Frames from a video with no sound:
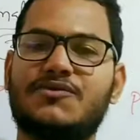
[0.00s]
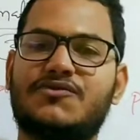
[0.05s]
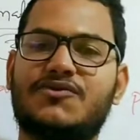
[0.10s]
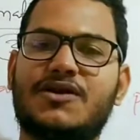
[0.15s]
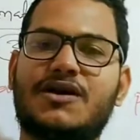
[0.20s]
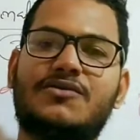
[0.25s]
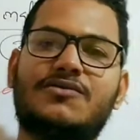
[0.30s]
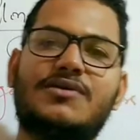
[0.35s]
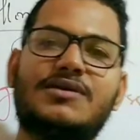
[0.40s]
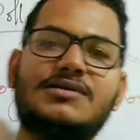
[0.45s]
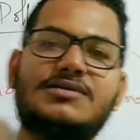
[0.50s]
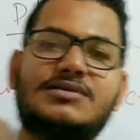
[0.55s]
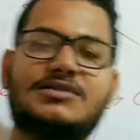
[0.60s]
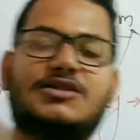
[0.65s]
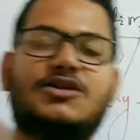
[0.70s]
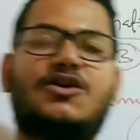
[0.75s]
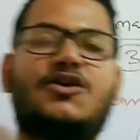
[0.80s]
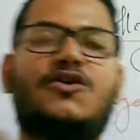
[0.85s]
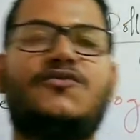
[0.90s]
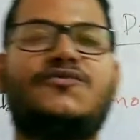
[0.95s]
flowers
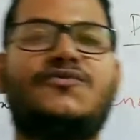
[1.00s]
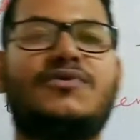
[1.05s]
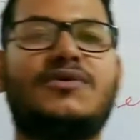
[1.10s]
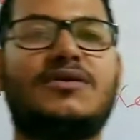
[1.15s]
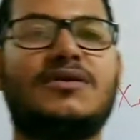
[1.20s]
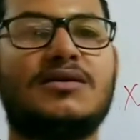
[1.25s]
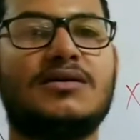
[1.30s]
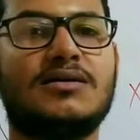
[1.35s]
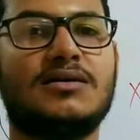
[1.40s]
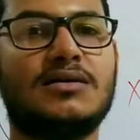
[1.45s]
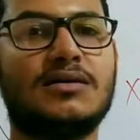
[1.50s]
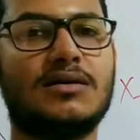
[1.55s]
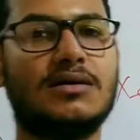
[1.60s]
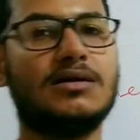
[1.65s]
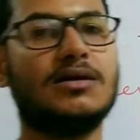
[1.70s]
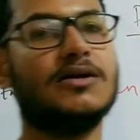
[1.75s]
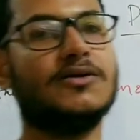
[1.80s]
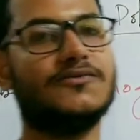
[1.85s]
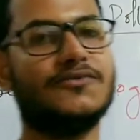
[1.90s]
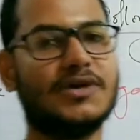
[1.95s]
of
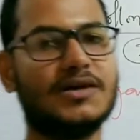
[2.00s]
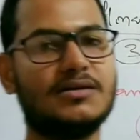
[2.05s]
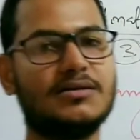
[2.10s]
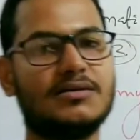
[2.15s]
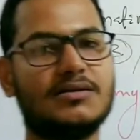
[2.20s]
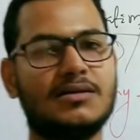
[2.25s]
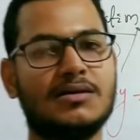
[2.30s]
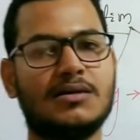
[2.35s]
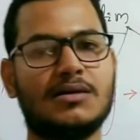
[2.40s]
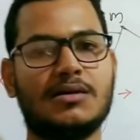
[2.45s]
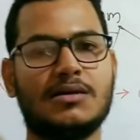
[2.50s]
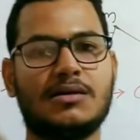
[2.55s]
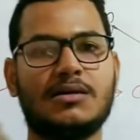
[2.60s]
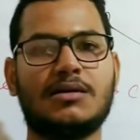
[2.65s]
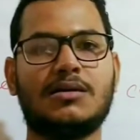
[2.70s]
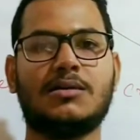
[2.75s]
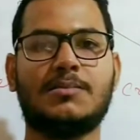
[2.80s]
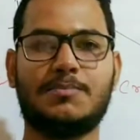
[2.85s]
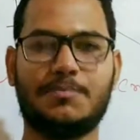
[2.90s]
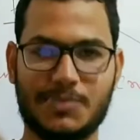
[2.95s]
different
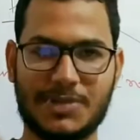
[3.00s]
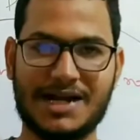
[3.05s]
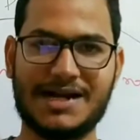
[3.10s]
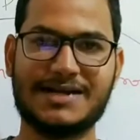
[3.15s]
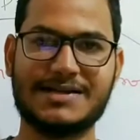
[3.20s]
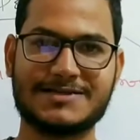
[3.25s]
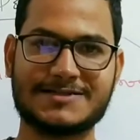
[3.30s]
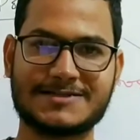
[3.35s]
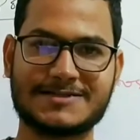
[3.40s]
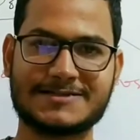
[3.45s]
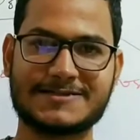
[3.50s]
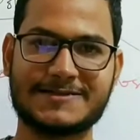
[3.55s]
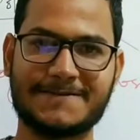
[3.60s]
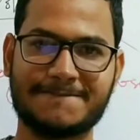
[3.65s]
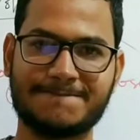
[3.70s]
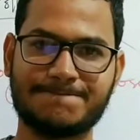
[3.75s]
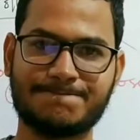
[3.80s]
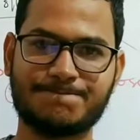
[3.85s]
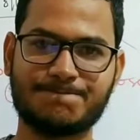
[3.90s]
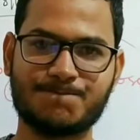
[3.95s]
plants.
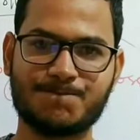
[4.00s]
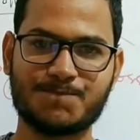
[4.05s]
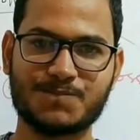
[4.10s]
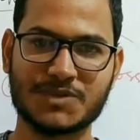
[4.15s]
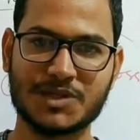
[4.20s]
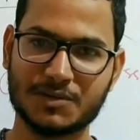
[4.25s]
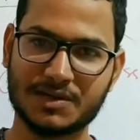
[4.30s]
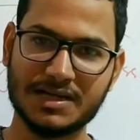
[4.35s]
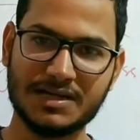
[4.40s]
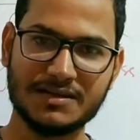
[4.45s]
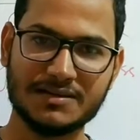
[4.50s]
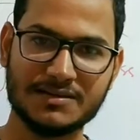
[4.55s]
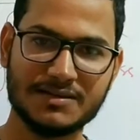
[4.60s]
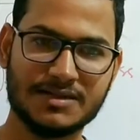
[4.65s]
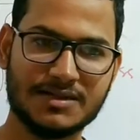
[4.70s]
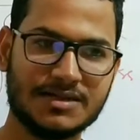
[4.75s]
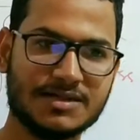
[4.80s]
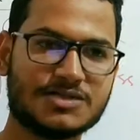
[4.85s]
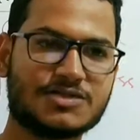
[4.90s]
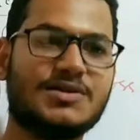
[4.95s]
Okay,
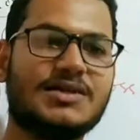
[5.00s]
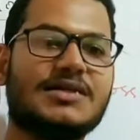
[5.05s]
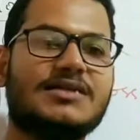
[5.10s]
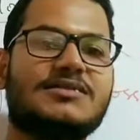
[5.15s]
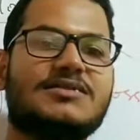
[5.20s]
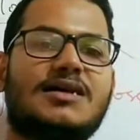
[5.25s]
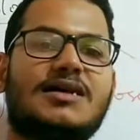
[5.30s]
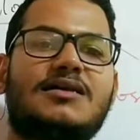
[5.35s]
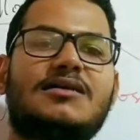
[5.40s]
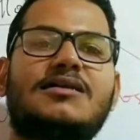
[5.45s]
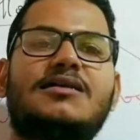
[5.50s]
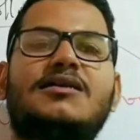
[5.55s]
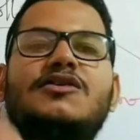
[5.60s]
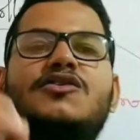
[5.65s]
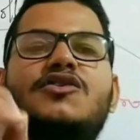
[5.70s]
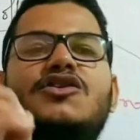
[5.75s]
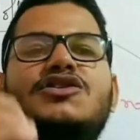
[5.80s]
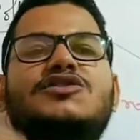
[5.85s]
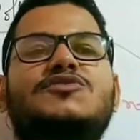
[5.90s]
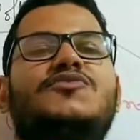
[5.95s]
so it is called
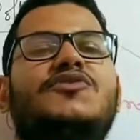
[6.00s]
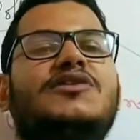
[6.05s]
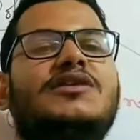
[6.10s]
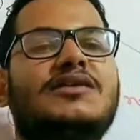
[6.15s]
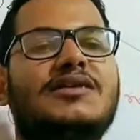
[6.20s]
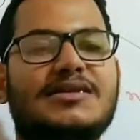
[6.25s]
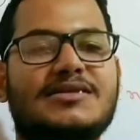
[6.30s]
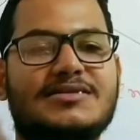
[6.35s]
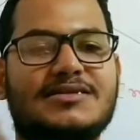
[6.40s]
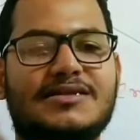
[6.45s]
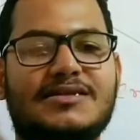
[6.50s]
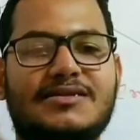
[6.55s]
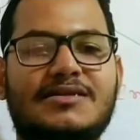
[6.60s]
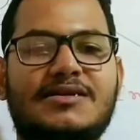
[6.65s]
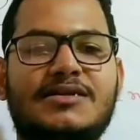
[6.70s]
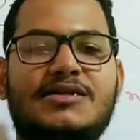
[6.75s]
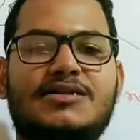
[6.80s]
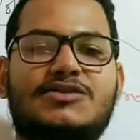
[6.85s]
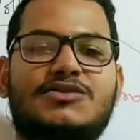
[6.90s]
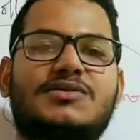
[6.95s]
cross pollination.
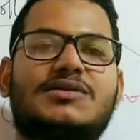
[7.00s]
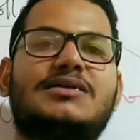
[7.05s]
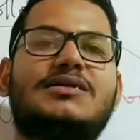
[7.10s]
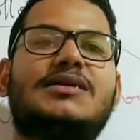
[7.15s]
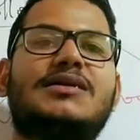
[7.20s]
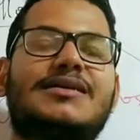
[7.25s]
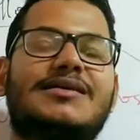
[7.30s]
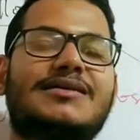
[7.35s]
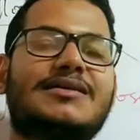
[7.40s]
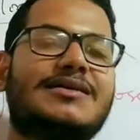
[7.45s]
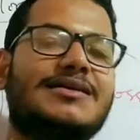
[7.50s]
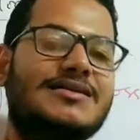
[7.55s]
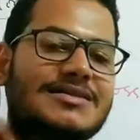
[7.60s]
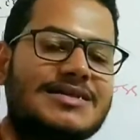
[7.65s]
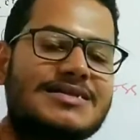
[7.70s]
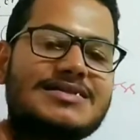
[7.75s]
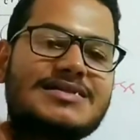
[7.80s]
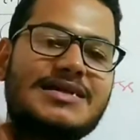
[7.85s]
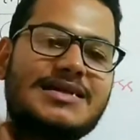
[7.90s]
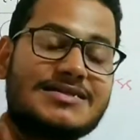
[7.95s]
So here in
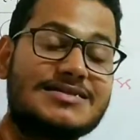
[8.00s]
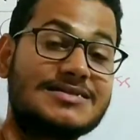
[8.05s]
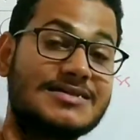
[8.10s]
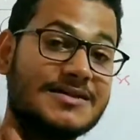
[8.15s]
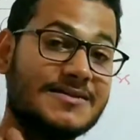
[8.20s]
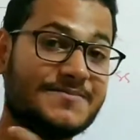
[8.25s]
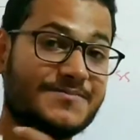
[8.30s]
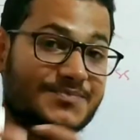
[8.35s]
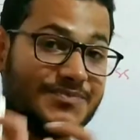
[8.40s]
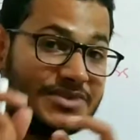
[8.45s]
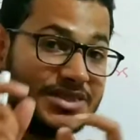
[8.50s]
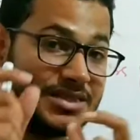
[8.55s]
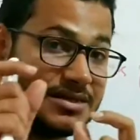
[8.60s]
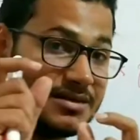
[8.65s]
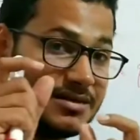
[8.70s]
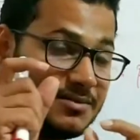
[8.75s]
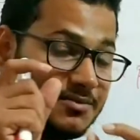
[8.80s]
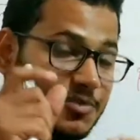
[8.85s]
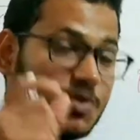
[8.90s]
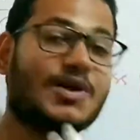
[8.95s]
this case,
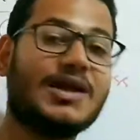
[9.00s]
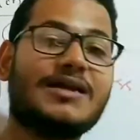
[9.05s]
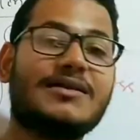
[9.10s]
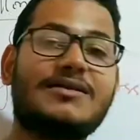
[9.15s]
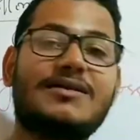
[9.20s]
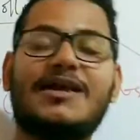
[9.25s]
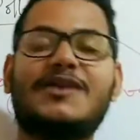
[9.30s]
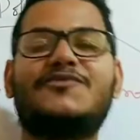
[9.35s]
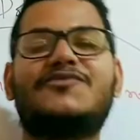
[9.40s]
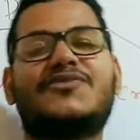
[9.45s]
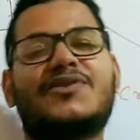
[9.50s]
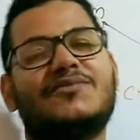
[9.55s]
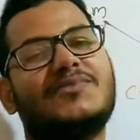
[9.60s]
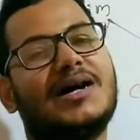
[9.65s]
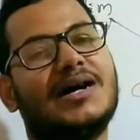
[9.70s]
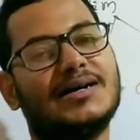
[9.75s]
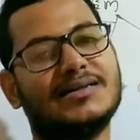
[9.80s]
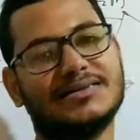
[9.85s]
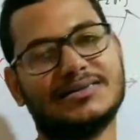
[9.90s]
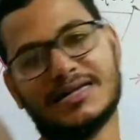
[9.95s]
the pollen grain from
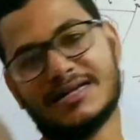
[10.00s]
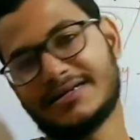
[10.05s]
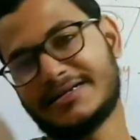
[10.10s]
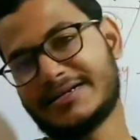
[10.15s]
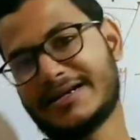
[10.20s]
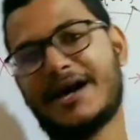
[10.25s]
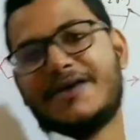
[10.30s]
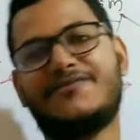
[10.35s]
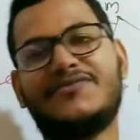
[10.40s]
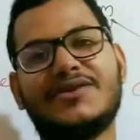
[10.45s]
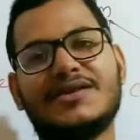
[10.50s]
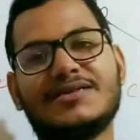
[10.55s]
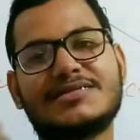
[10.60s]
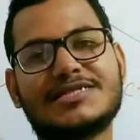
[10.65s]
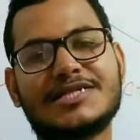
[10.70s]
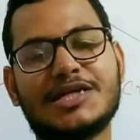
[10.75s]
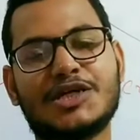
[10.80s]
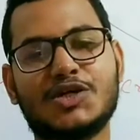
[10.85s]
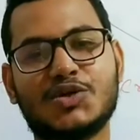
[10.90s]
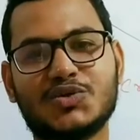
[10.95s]
anther
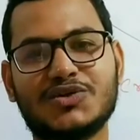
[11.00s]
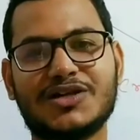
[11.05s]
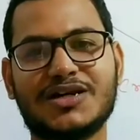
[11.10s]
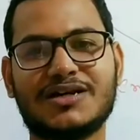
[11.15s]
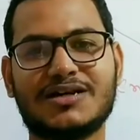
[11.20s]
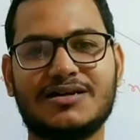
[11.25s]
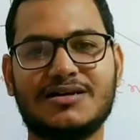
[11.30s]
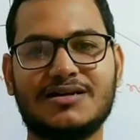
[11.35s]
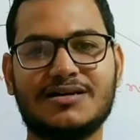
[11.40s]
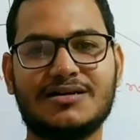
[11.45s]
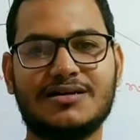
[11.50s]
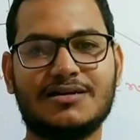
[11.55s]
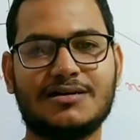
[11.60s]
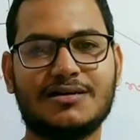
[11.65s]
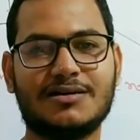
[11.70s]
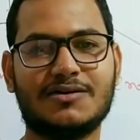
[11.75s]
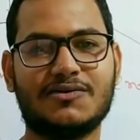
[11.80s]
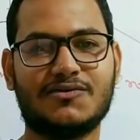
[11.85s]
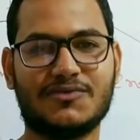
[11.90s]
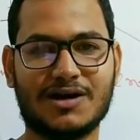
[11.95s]
travels to the
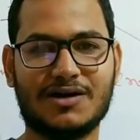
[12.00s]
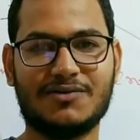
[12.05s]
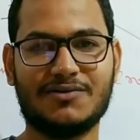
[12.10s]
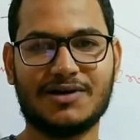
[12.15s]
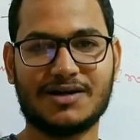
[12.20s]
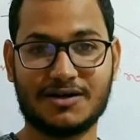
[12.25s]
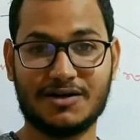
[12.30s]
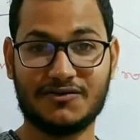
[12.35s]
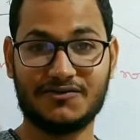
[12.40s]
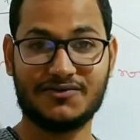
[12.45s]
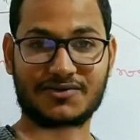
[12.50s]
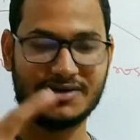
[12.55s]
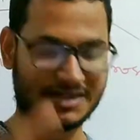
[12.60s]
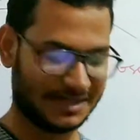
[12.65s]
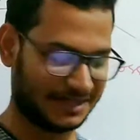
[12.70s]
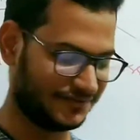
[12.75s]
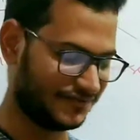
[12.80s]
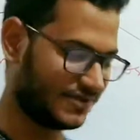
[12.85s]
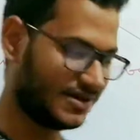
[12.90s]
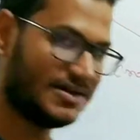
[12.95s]
flower of
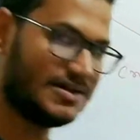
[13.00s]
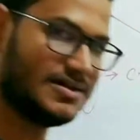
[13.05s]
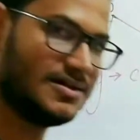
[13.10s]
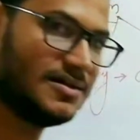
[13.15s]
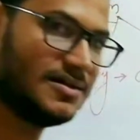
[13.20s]
different